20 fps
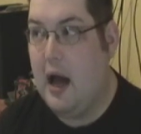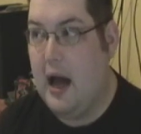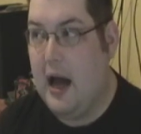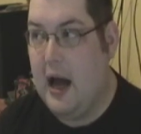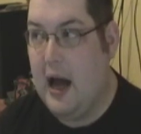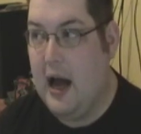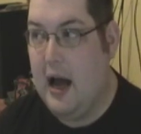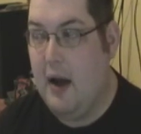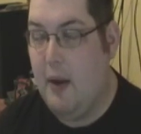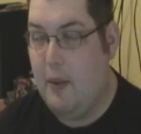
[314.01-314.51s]

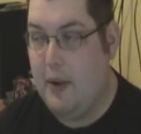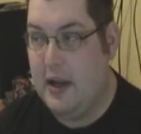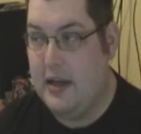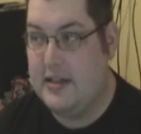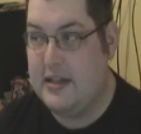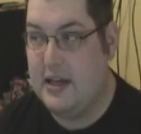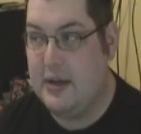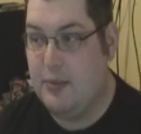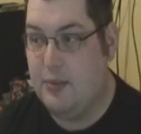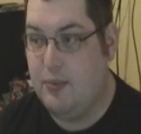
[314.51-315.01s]
When I
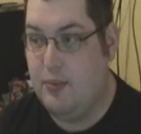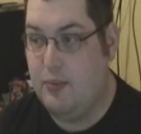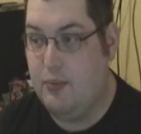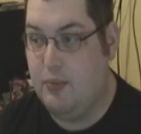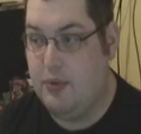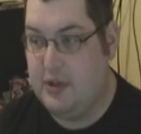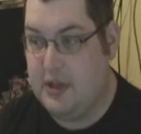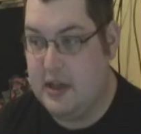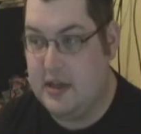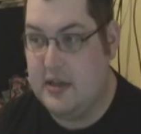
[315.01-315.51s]
say
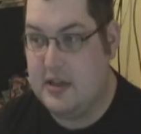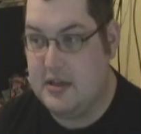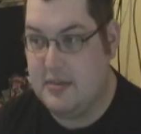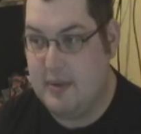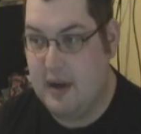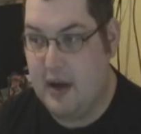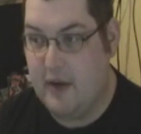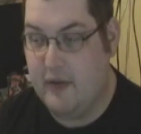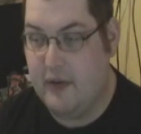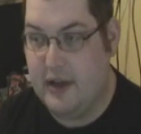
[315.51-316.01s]
ridiculously
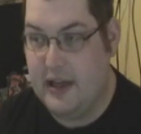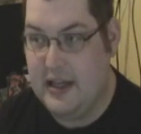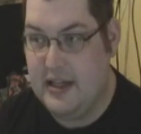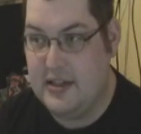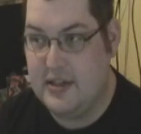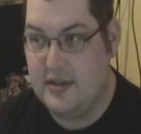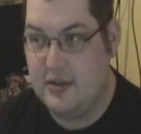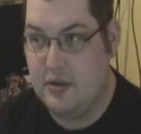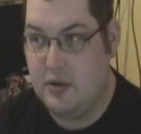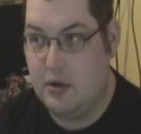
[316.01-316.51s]
powerful,
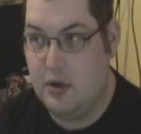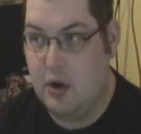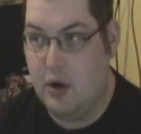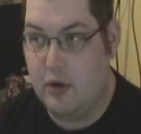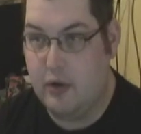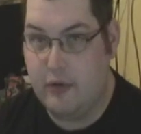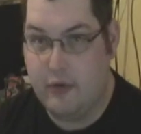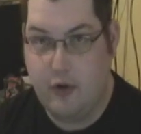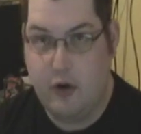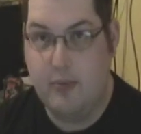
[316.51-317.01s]
he's
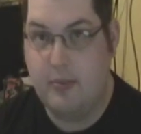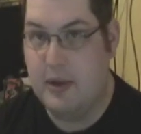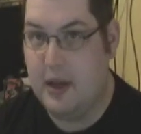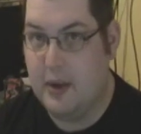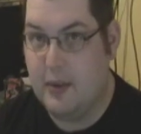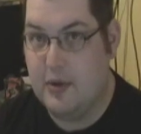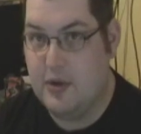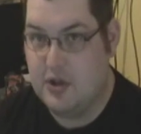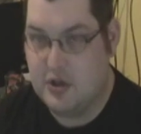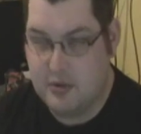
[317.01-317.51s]
got
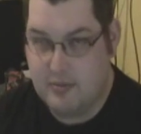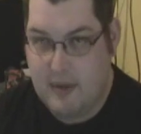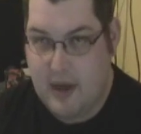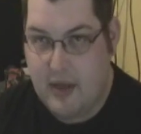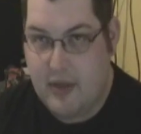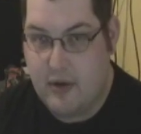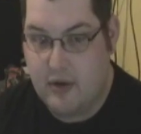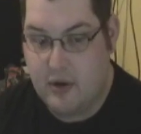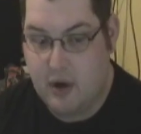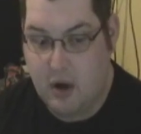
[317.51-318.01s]
formulae, which is a
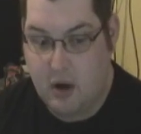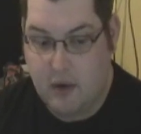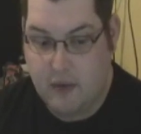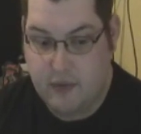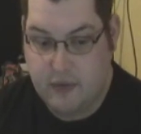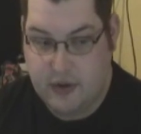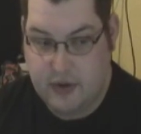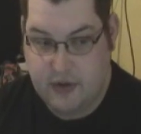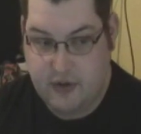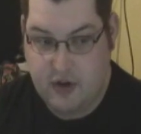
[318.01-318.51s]
method
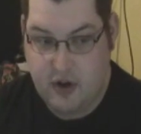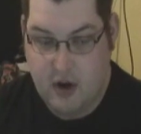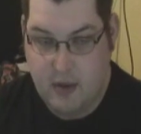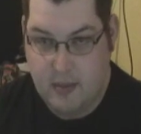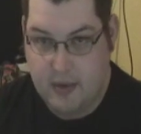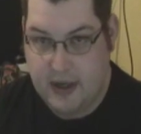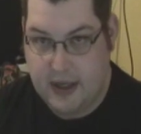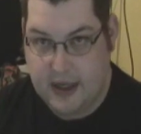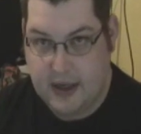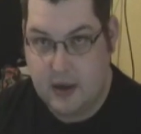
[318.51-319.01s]
of
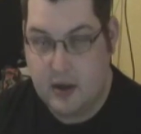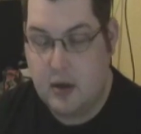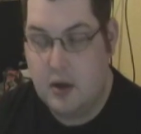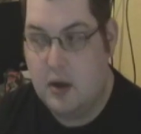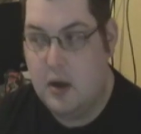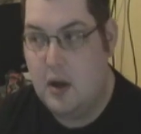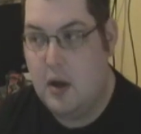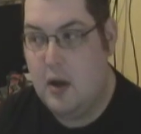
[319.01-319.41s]
determining